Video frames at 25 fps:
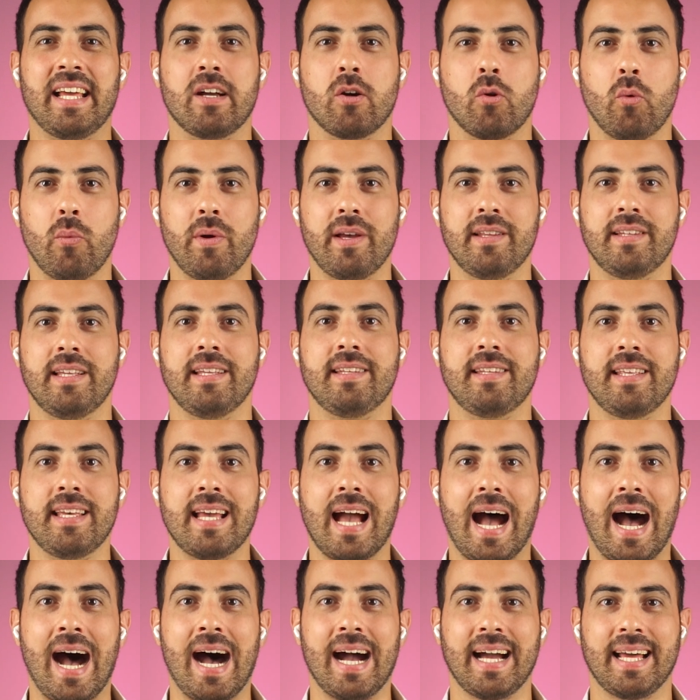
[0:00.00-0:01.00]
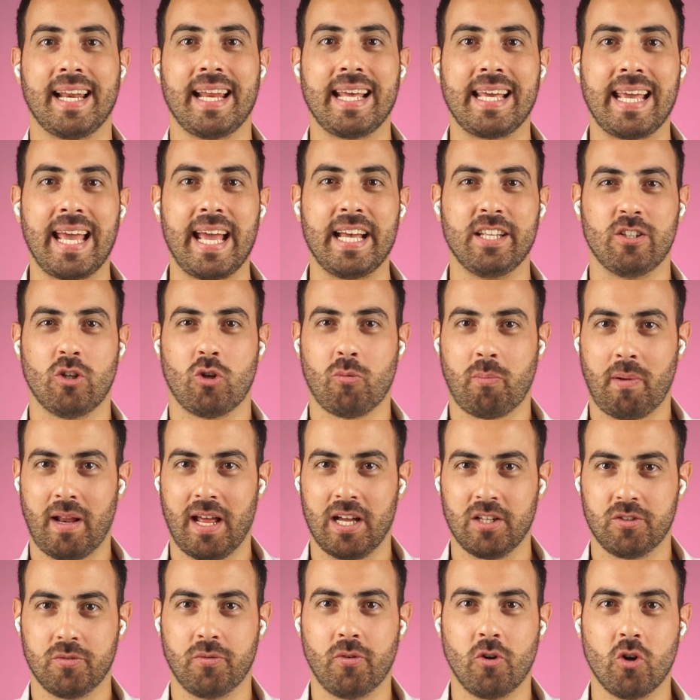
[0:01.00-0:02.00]
liquidity aggregator
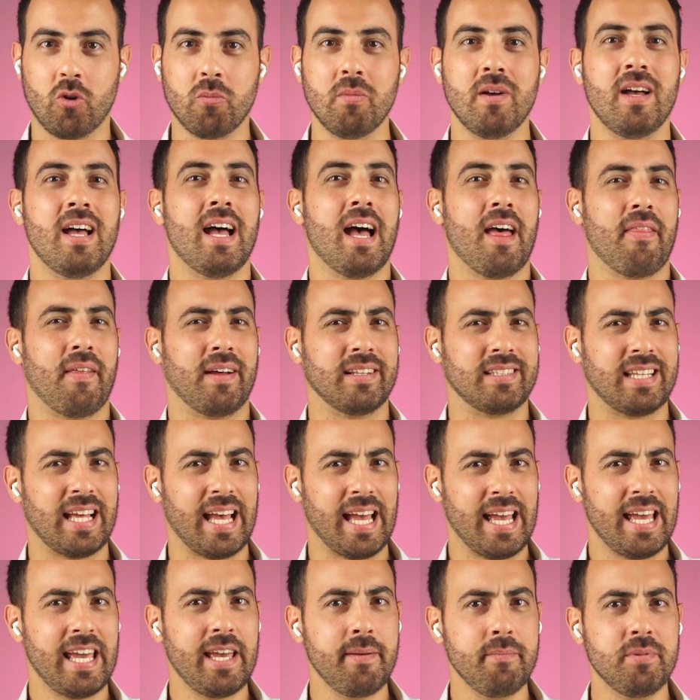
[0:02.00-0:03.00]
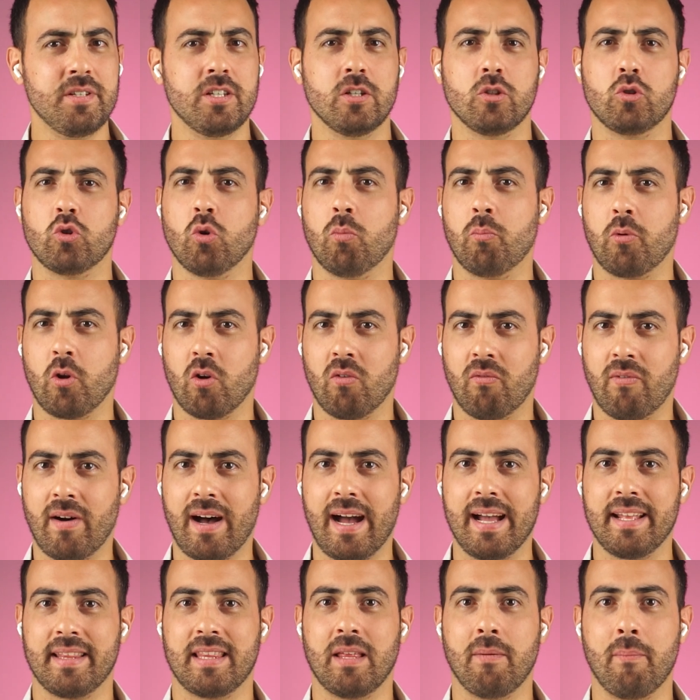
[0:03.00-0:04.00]
platform that aims to
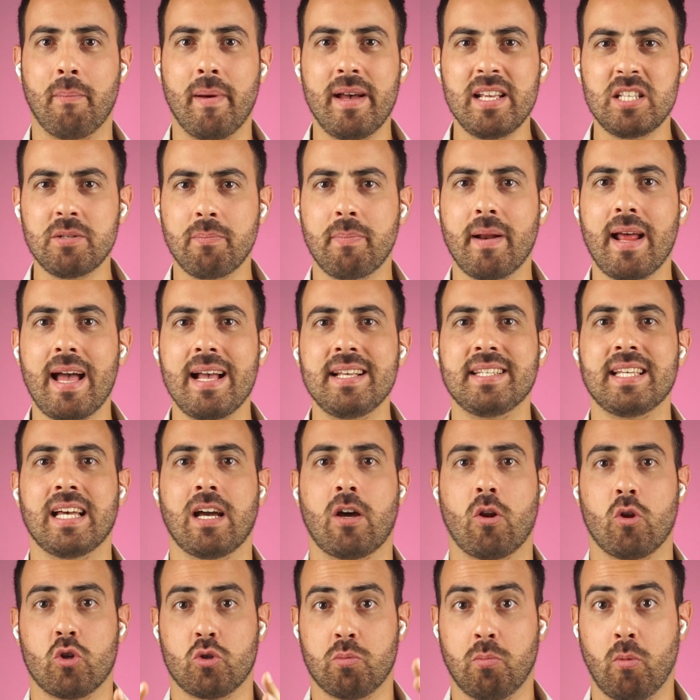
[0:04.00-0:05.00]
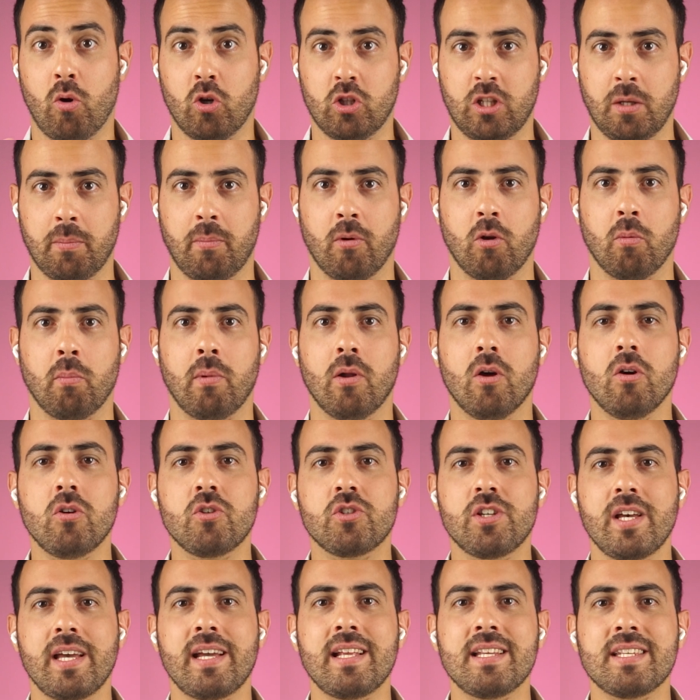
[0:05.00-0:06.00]
provide the best price across multiple
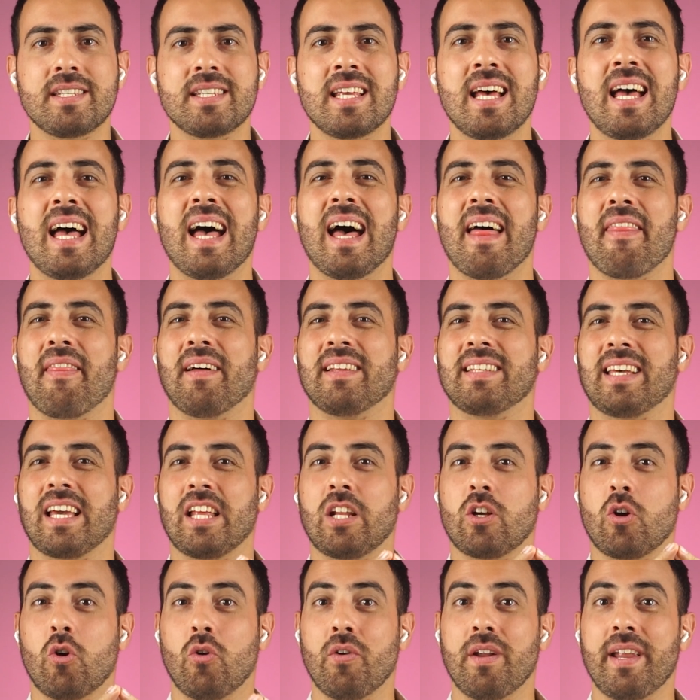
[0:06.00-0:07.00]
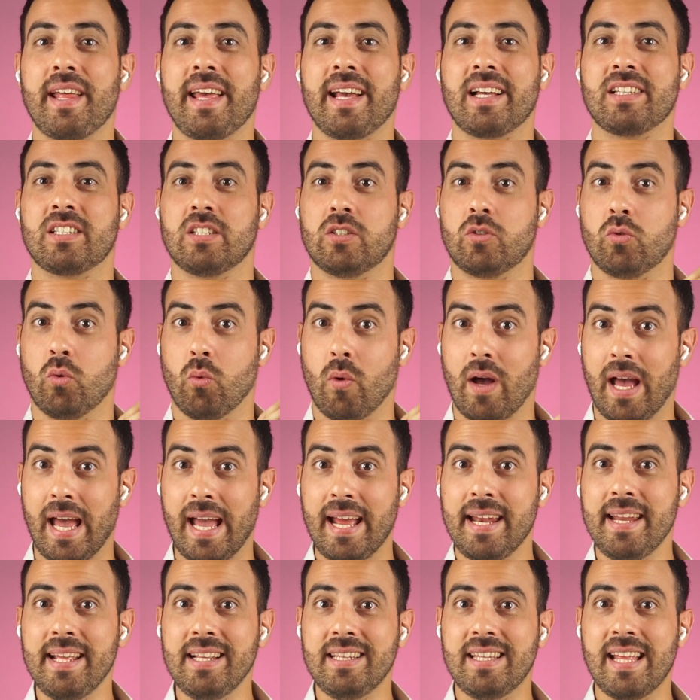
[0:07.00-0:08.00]
blockchains that can connect to
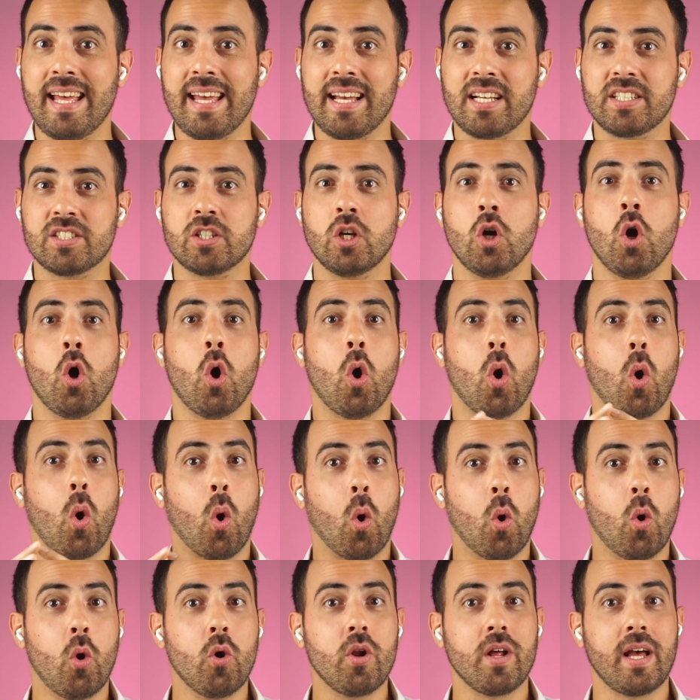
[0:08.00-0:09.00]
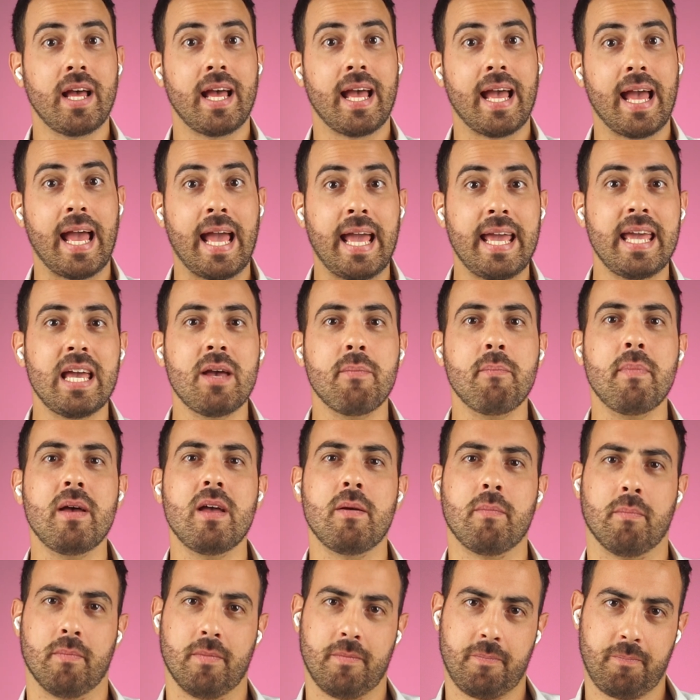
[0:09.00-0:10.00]
any DEX or A M
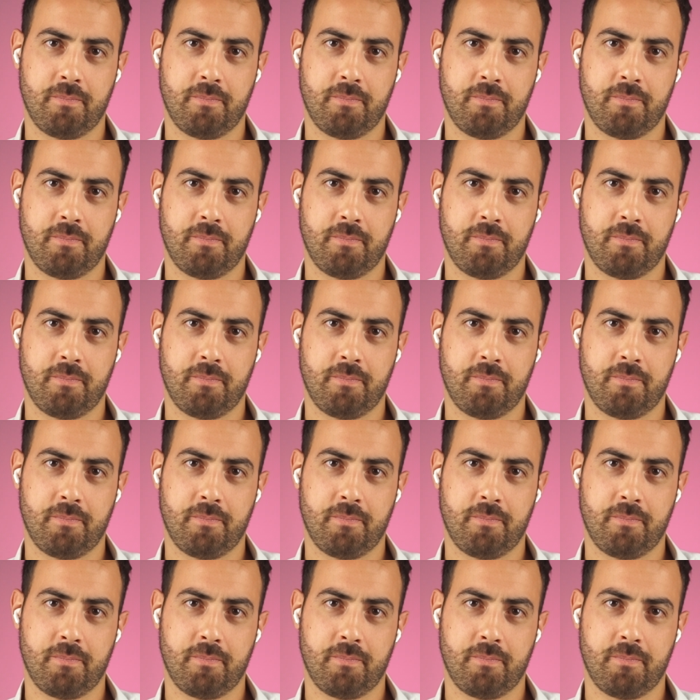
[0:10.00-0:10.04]
M.